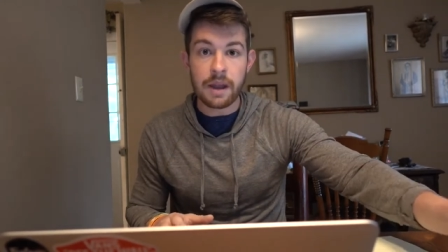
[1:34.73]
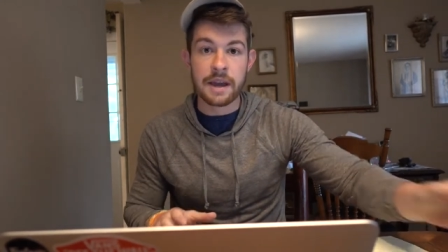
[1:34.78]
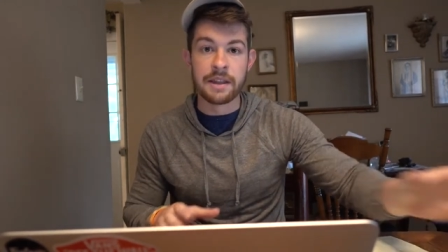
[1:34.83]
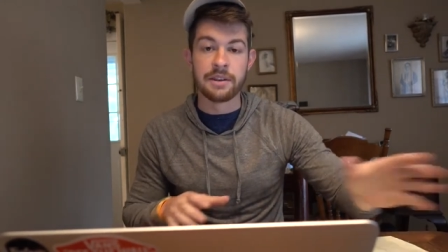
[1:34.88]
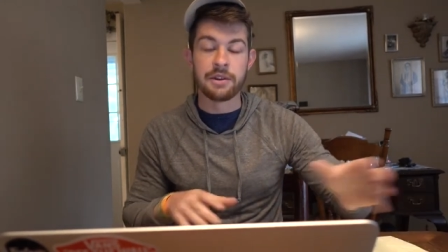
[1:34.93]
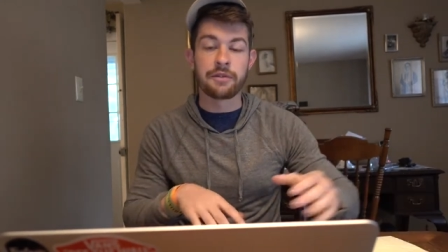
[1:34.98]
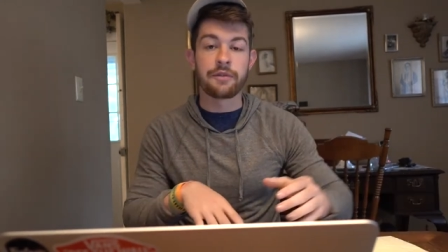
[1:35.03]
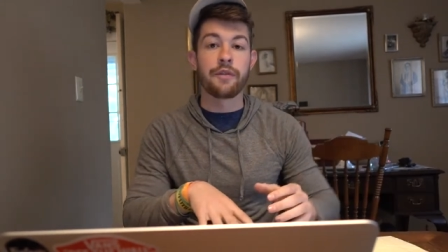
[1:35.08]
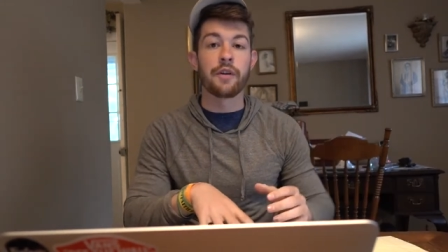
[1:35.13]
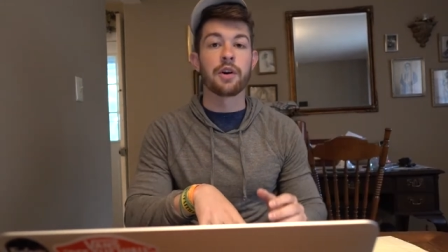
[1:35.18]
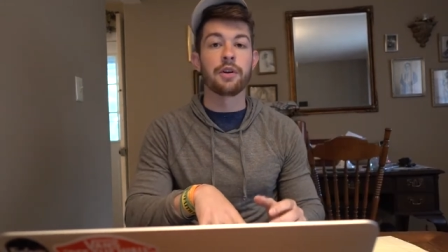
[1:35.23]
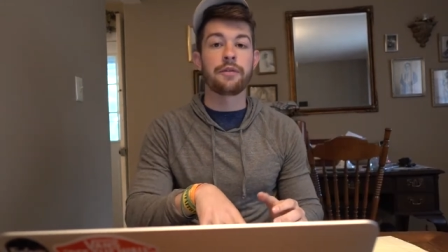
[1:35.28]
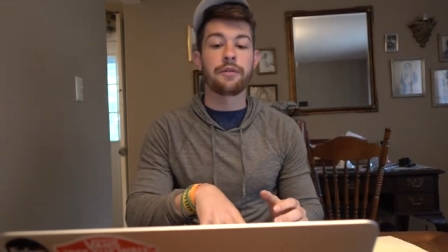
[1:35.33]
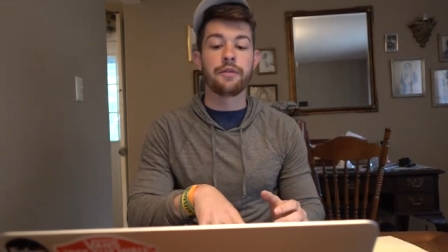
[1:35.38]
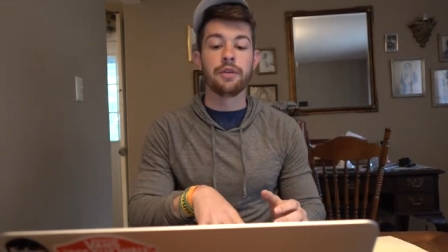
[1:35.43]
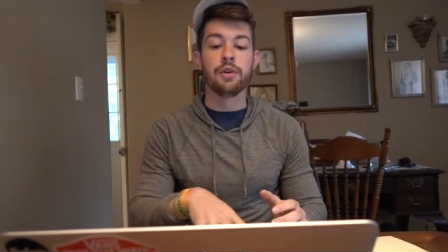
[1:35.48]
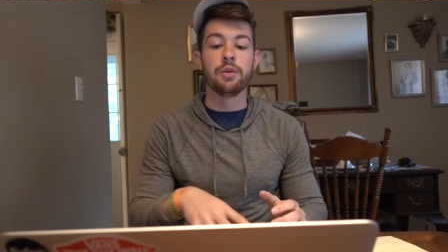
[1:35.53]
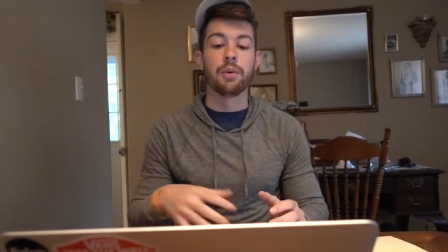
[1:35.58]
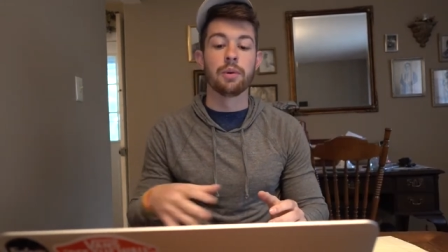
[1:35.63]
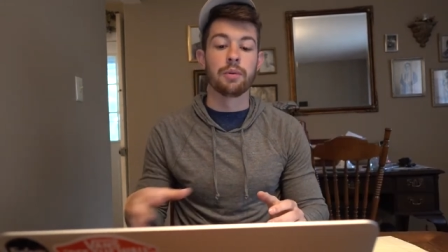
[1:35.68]
And these
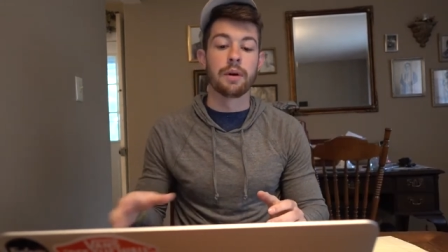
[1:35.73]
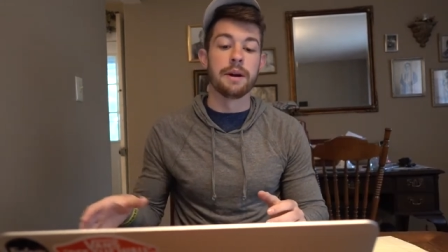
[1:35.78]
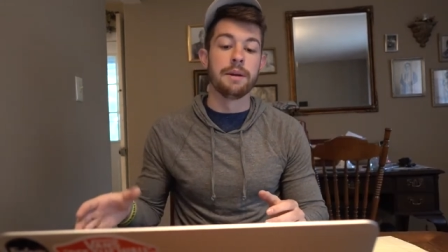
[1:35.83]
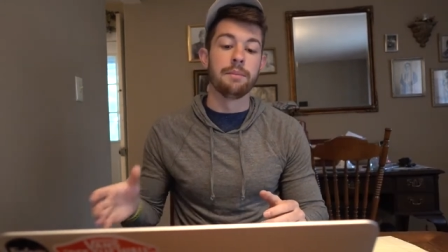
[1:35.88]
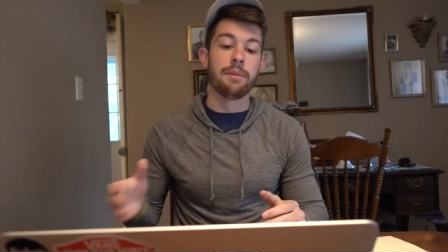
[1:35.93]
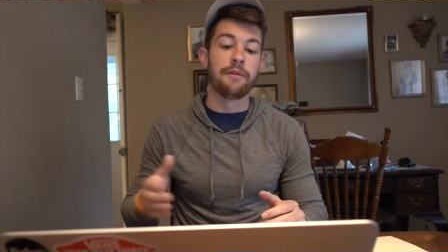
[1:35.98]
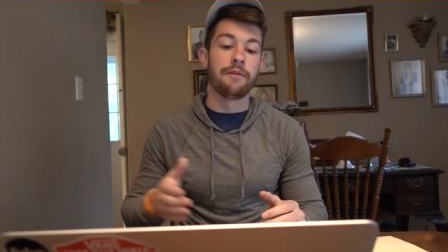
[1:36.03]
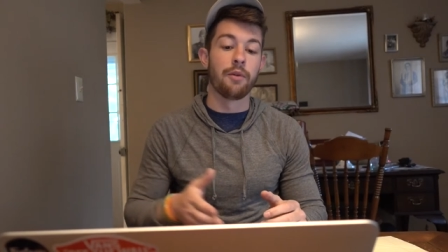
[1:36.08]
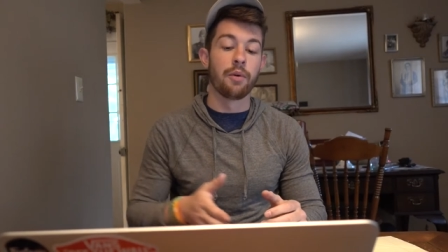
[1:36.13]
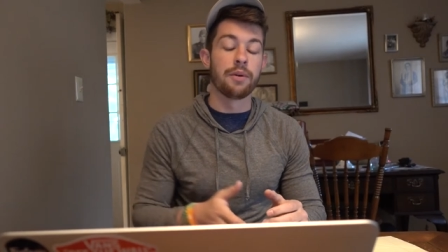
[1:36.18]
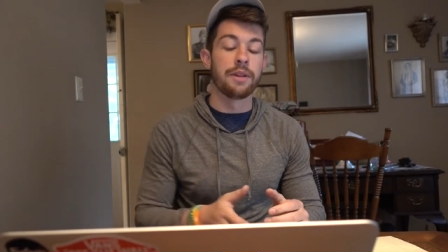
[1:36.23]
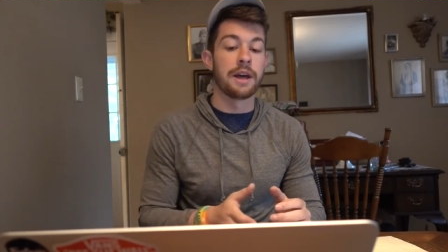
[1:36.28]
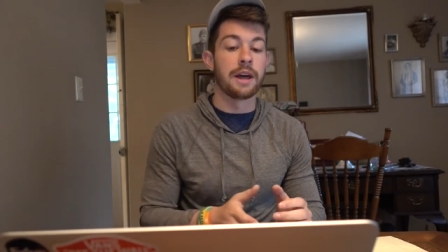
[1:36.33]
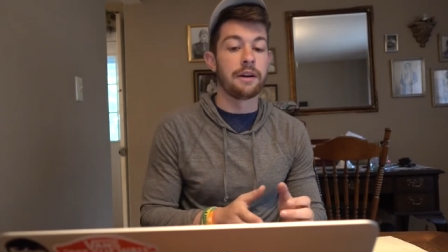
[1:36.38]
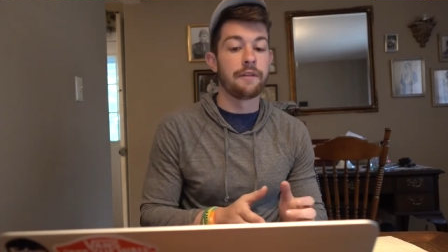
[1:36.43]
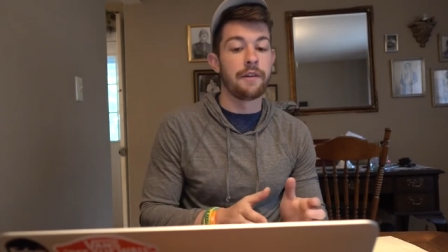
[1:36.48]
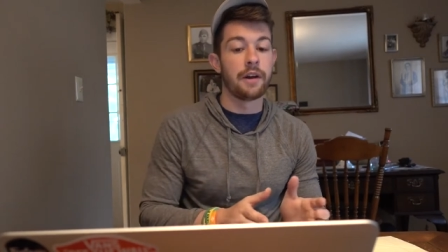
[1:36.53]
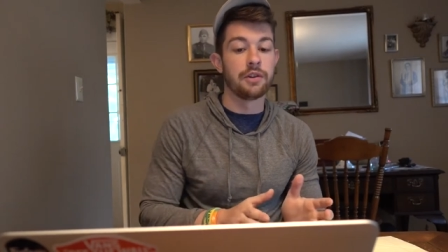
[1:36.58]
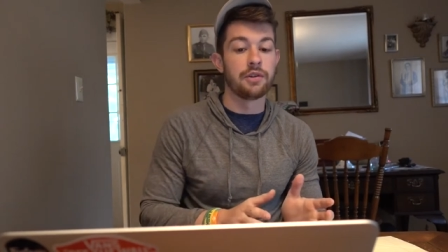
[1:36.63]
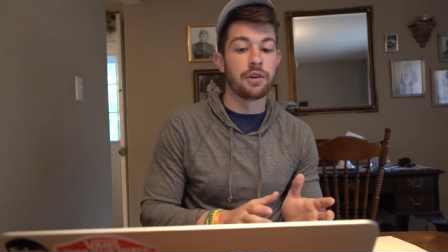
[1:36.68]
first few were written before the
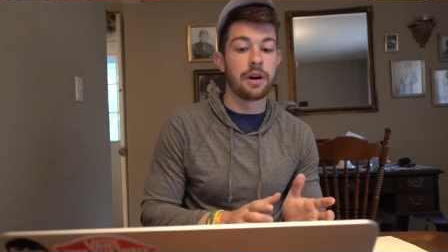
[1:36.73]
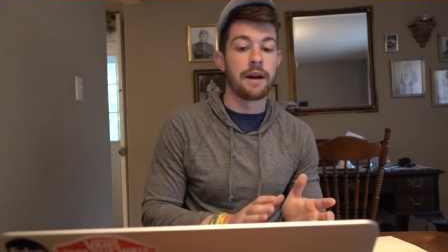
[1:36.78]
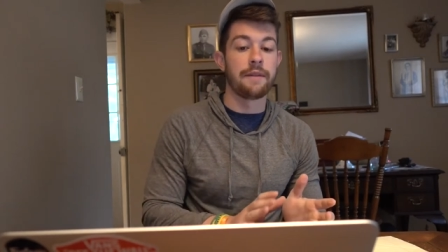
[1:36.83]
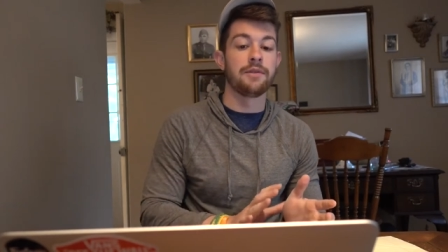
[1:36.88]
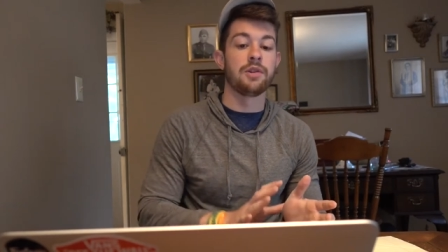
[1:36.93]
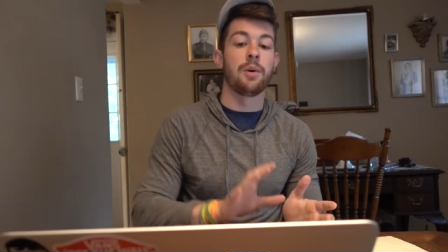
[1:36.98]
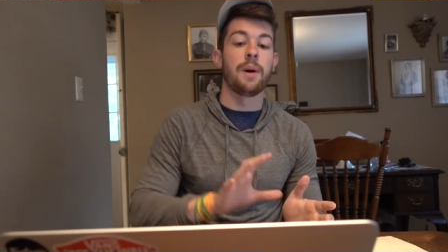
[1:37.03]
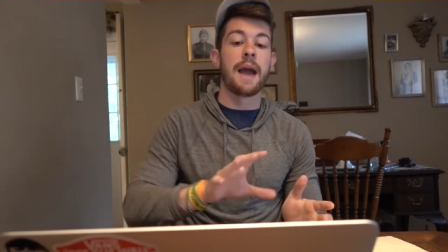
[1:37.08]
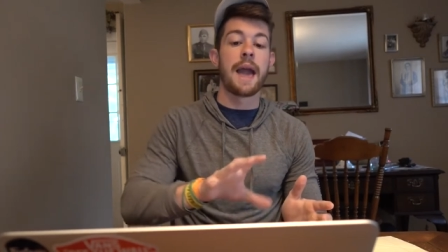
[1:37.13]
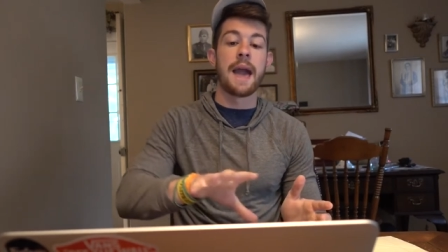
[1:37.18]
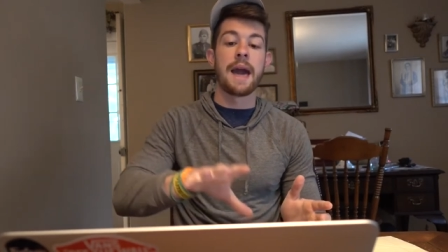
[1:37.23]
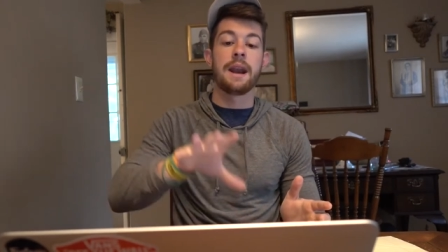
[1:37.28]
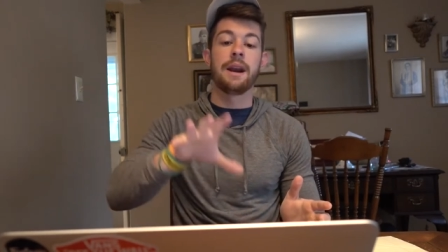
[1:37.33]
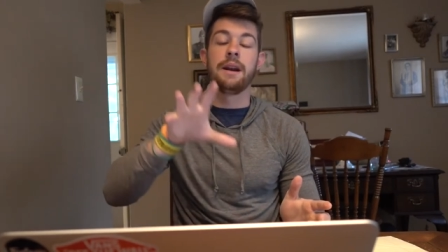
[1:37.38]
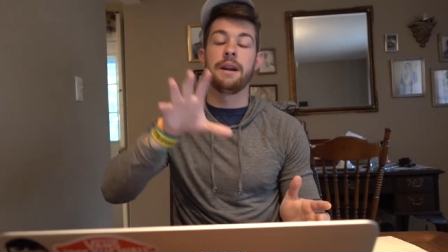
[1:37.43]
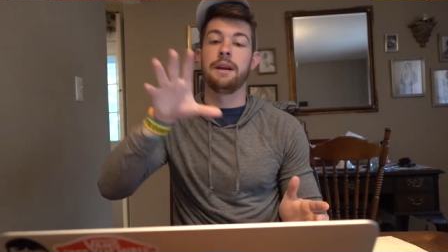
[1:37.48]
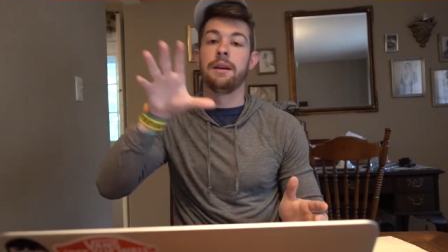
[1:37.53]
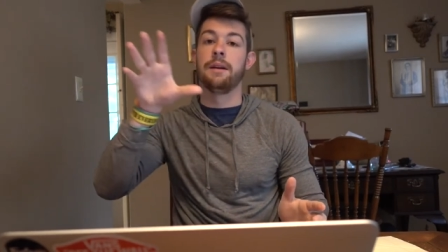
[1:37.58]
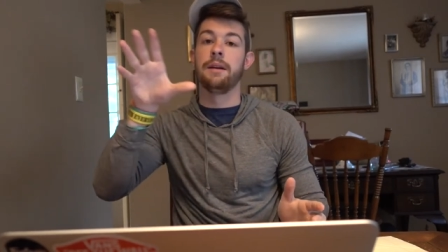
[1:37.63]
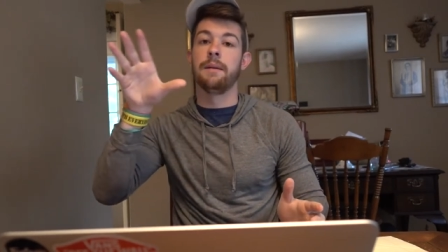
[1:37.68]
NFL draft, so I
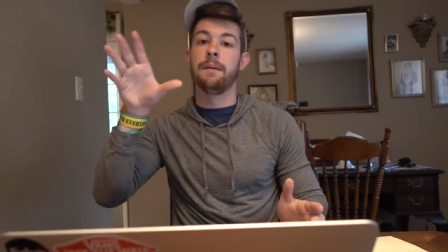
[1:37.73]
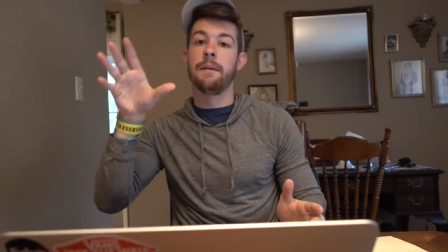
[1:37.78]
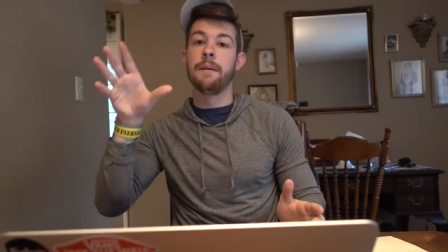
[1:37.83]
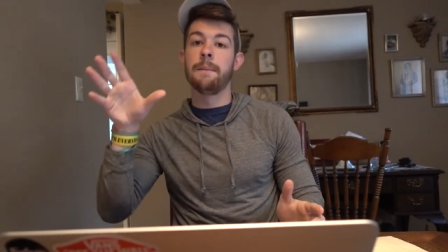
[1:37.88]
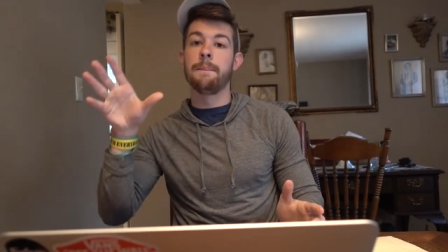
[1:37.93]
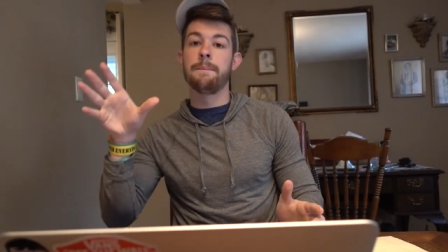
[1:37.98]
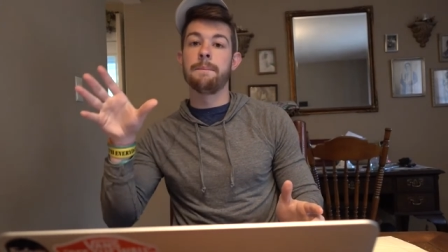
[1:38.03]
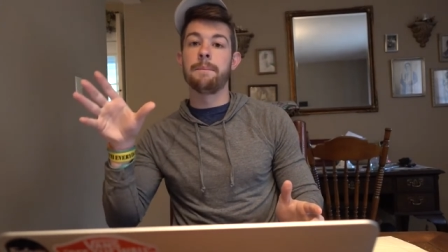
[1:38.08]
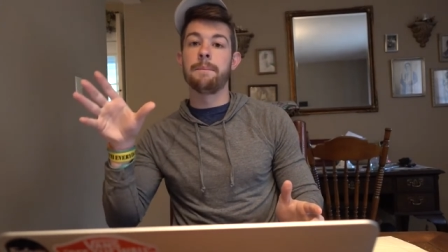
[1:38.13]
added in